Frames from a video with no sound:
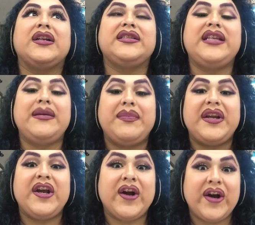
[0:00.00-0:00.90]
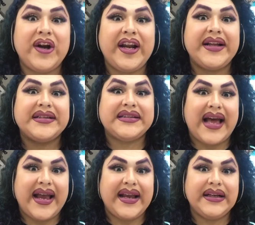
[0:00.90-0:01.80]
deeply hurt
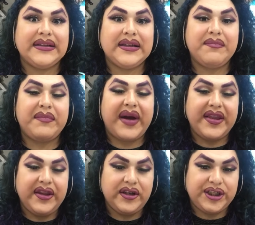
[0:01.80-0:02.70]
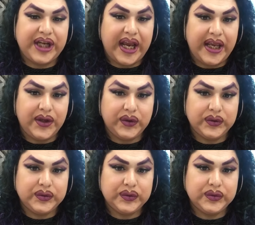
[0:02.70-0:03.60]
inside by their child.
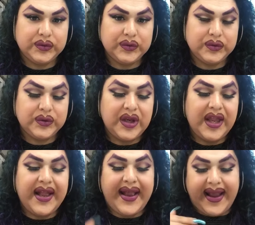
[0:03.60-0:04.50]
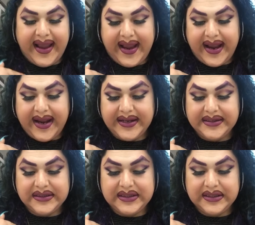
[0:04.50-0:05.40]

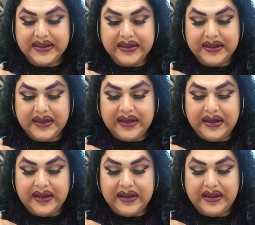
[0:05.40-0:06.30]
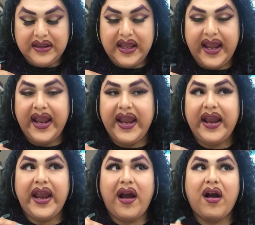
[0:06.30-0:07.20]
And
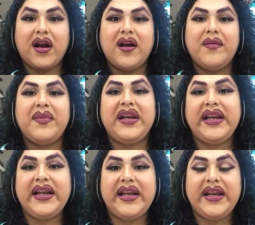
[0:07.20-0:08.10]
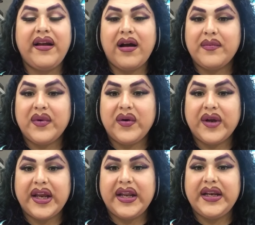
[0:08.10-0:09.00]
they are completely
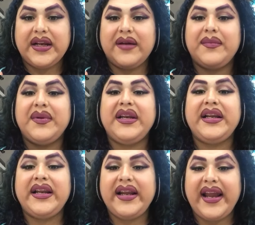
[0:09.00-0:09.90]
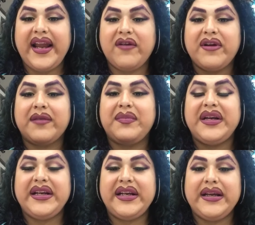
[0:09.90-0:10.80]
heartbroken, completely angry,
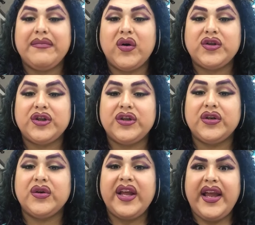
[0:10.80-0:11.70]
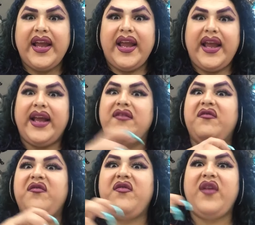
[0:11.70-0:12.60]
completely emotional, and
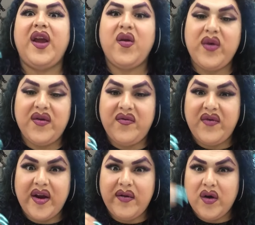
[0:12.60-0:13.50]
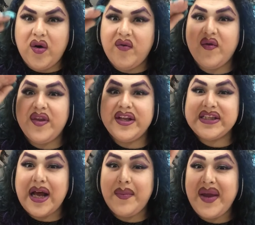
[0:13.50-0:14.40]
very, very over the
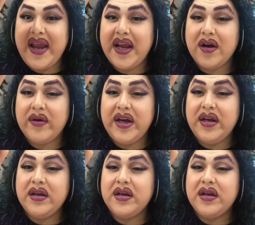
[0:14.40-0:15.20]
top angry.